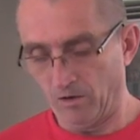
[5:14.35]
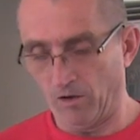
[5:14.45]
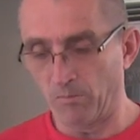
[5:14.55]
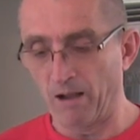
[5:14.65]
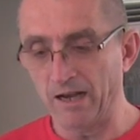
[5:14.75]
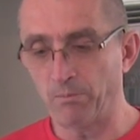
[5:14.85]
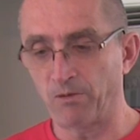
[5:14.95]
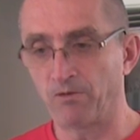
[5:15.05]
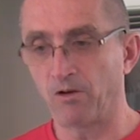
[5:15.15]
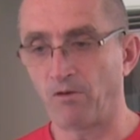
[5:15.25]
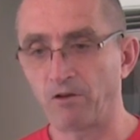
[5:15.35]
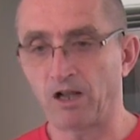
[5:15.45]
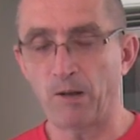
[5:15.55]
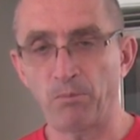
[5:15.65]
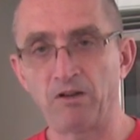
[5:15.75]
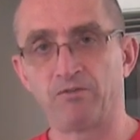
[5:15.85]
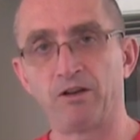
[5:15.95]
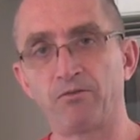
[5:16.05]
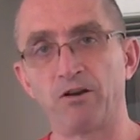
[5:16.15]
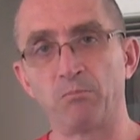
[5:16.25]
are made up of a, of a couple
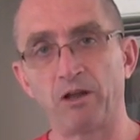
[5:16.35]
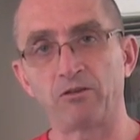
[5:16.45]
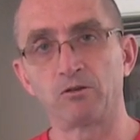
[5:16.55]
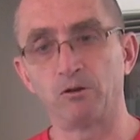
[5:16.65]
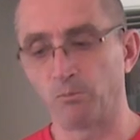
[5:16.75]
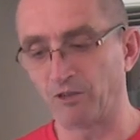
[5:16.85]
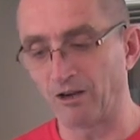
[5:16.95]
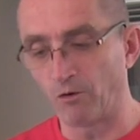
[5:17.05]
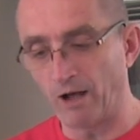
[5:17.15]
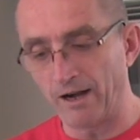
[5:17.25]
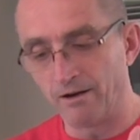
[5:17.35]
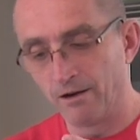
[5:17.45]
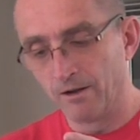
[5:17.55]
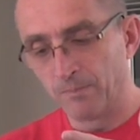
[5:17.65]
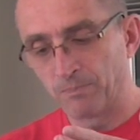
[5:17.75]
of different muscle groups that run